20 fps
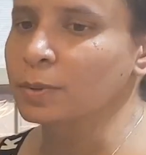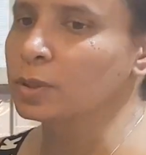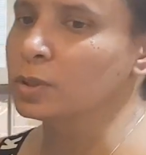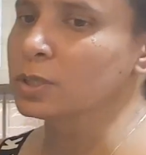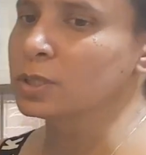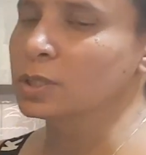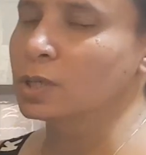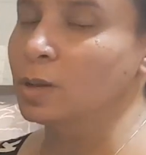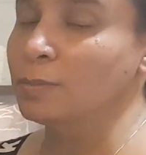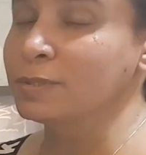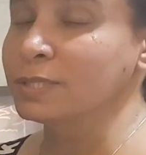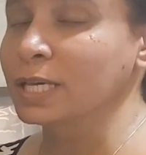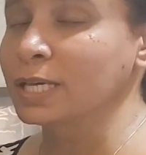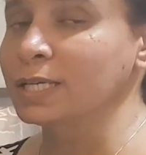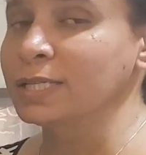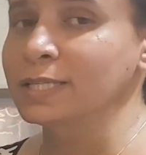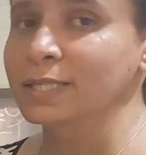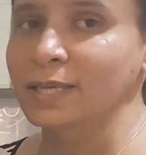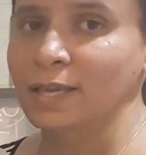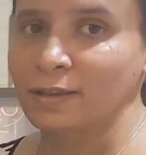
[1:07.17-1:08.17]
because cup
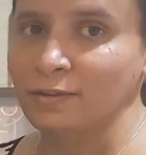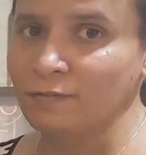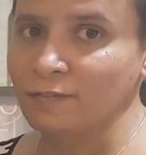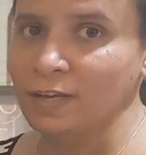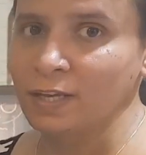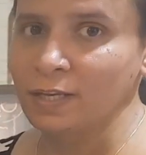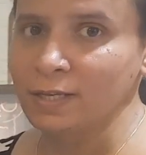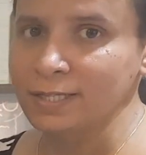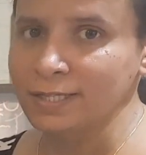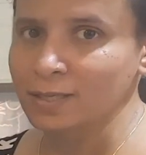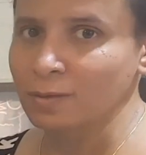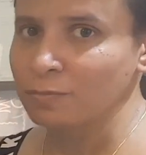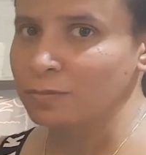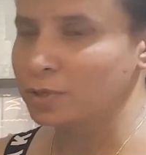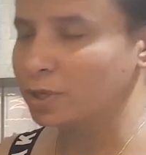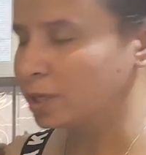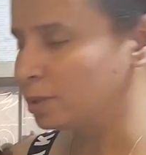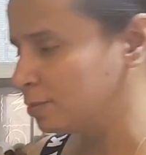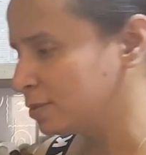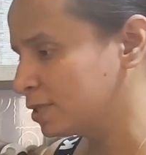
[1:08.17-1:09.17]
size can vary
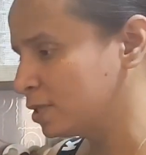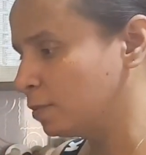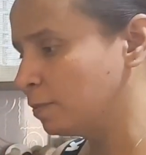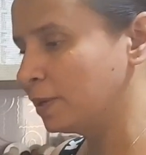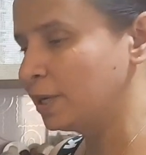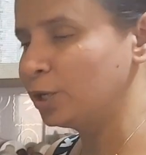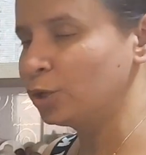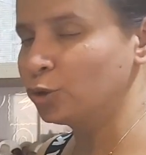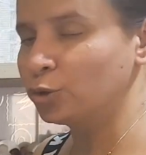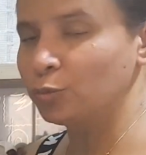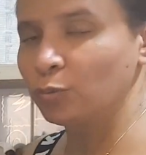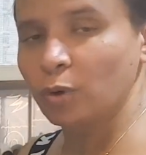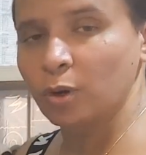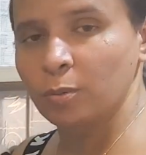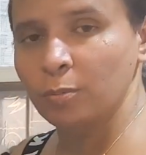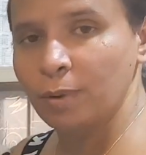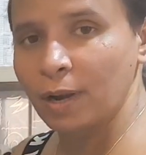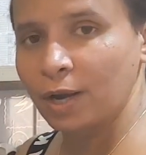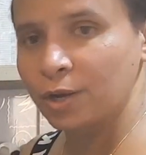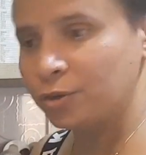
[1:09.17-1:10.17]
sometimes depending on
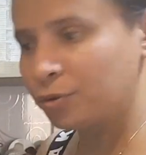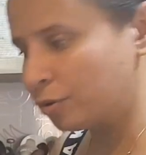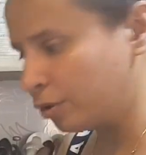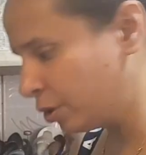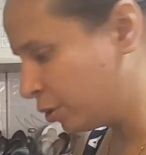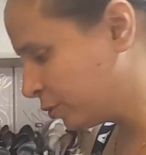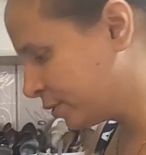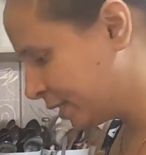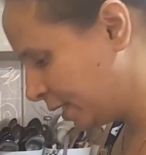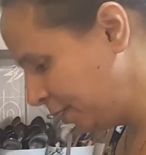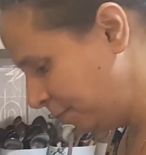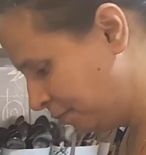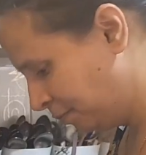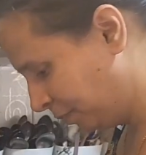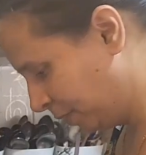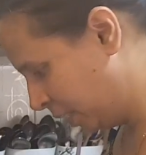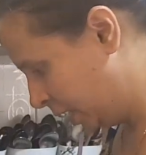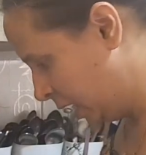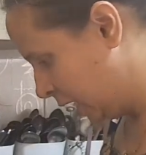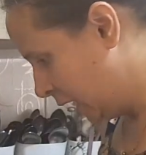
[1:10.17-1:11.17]
what brand you're using.
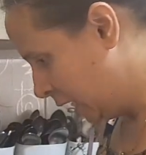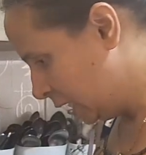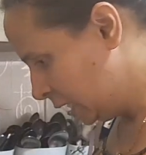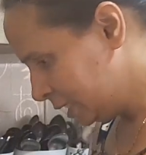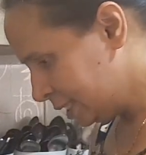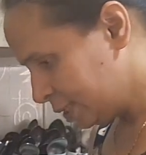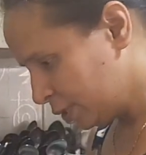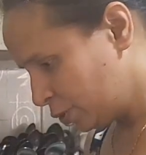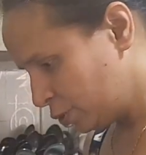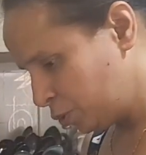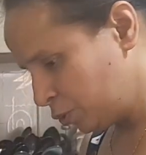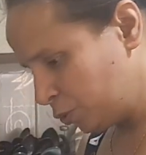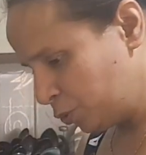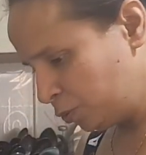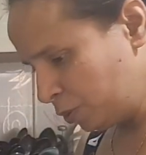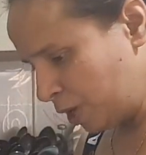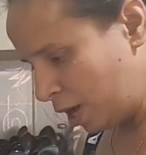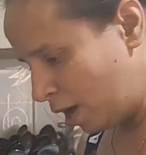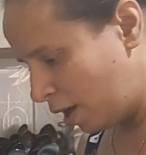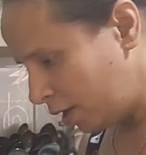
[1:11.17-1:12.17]

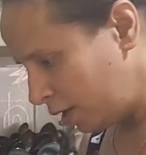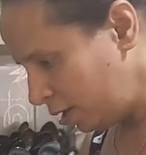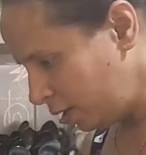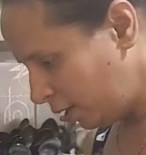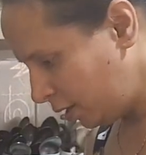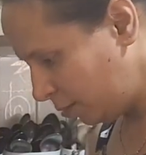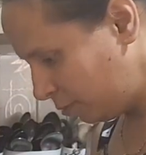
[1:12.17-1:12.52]
So I